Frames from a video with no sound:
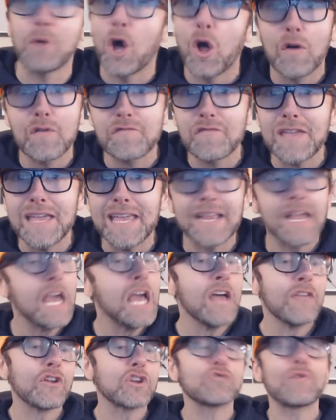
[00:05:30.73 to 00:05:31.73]
Paul Feig,
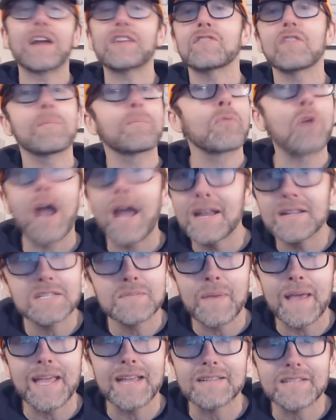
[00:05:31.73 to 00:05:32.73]
the director of
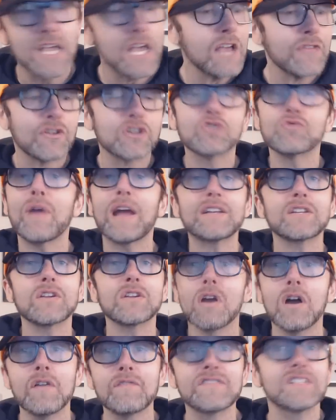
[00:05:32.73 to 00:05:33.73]
Bridesmaids, the director
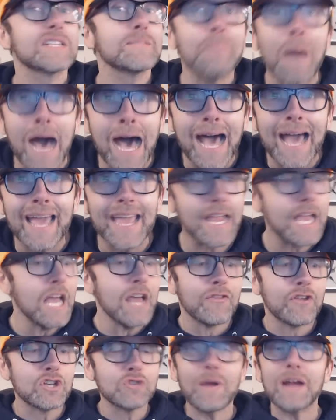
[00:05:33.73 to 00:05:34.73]
of Spy,
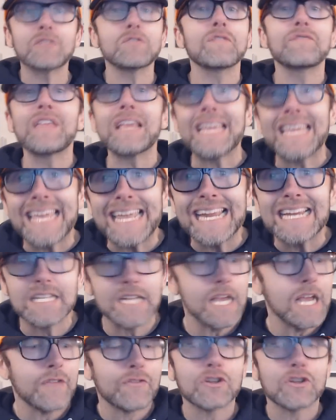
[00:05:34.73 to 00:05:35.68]
the director of The Heat,